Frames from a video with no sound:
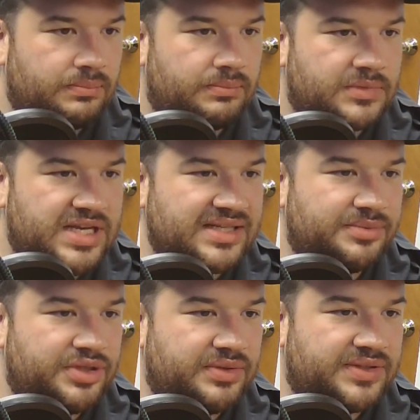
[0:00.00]
Sends him
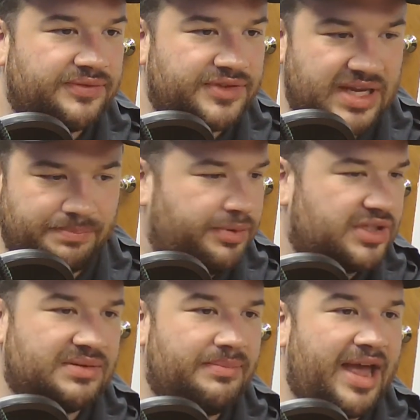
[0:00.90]
to
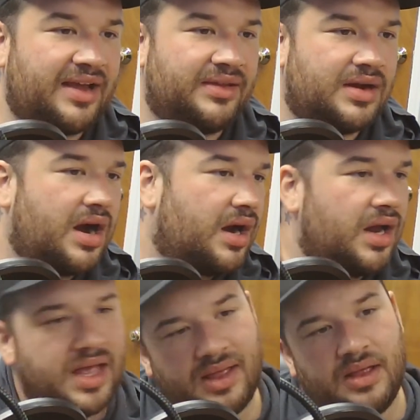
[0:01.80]
puts him in the back of the car.
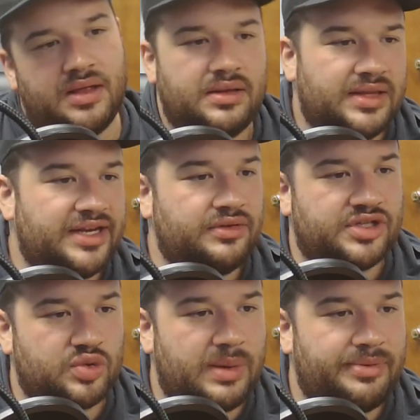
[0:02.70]
They do a
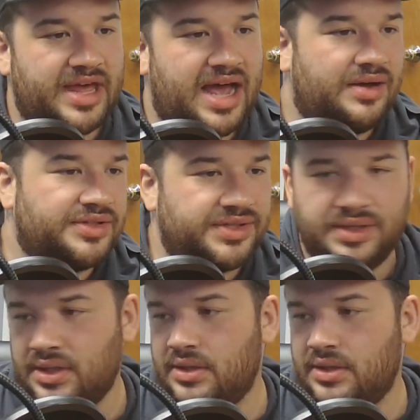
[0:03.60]
sweep of the house.